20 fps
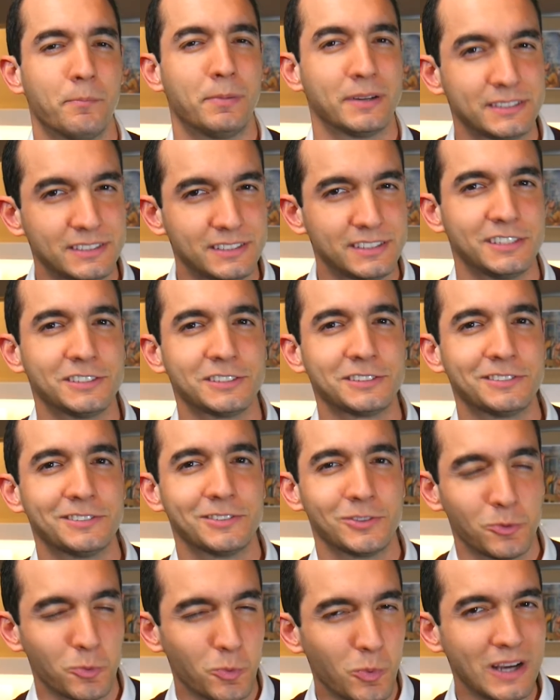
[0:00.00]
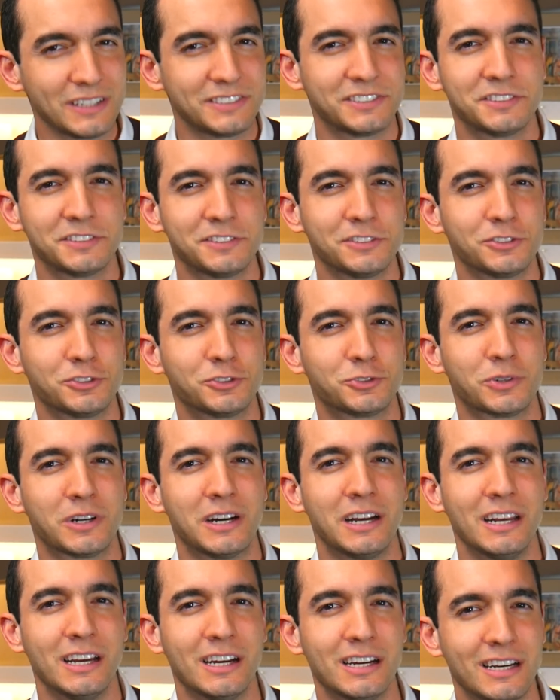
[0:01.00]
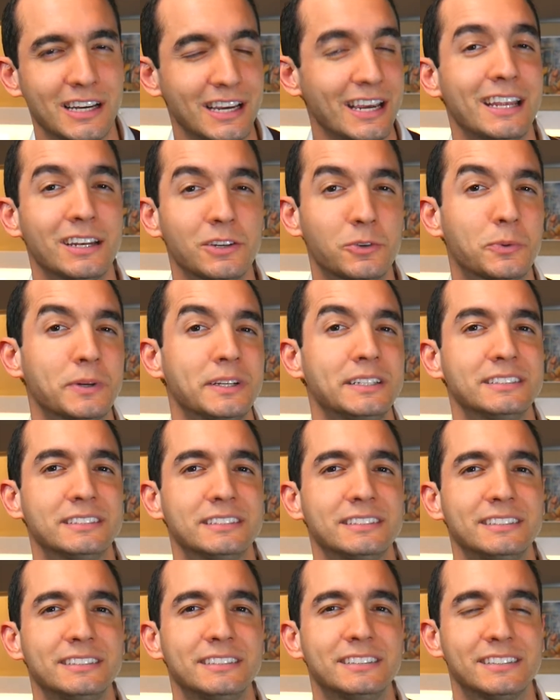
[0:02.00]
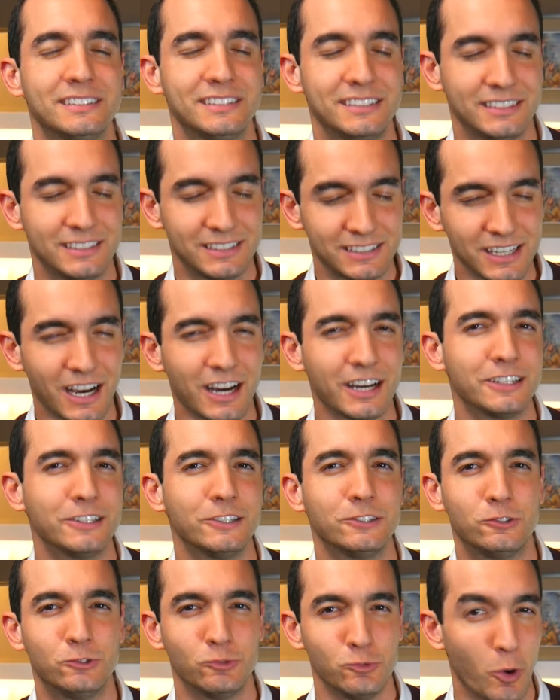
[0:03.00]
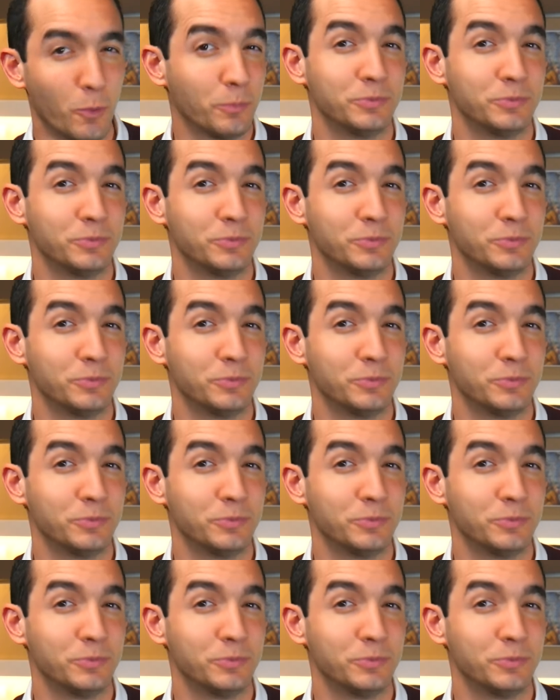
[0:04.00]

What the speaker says: But still, Western Australia and Queensland decided to